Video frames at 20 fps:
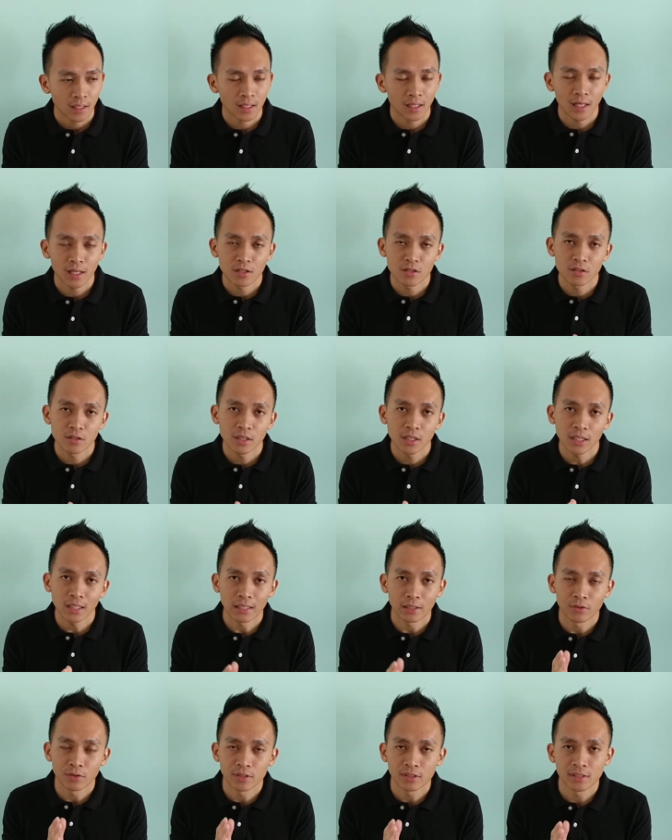it actually
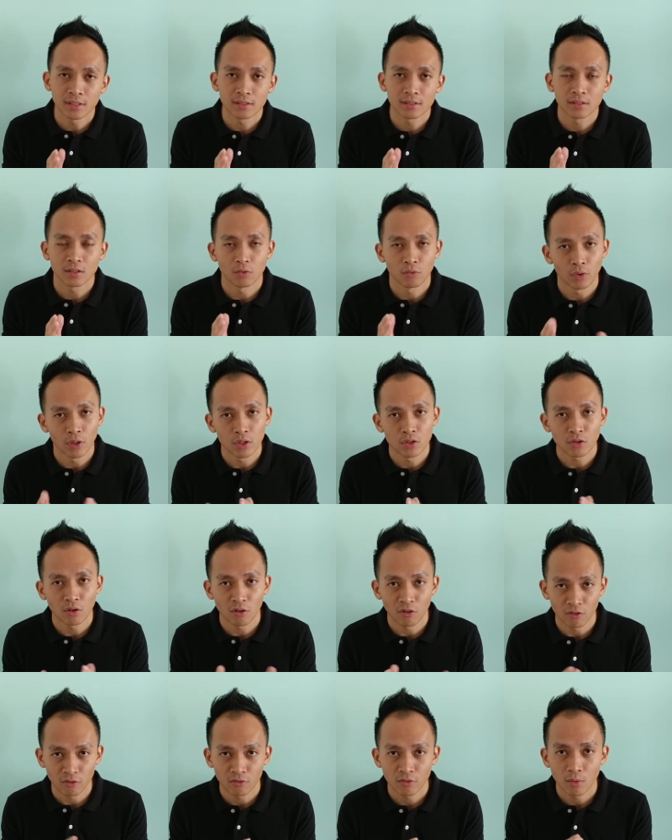increases the range
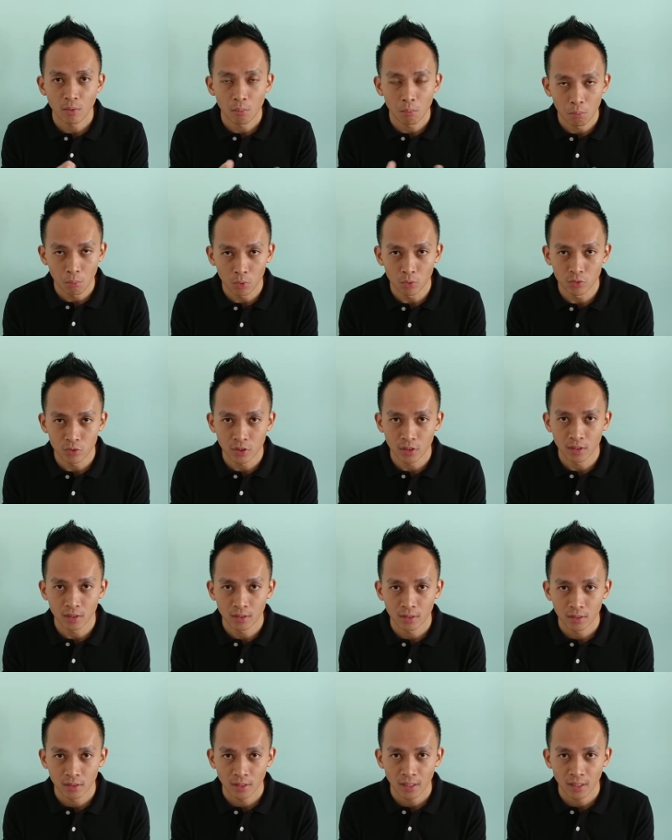of motion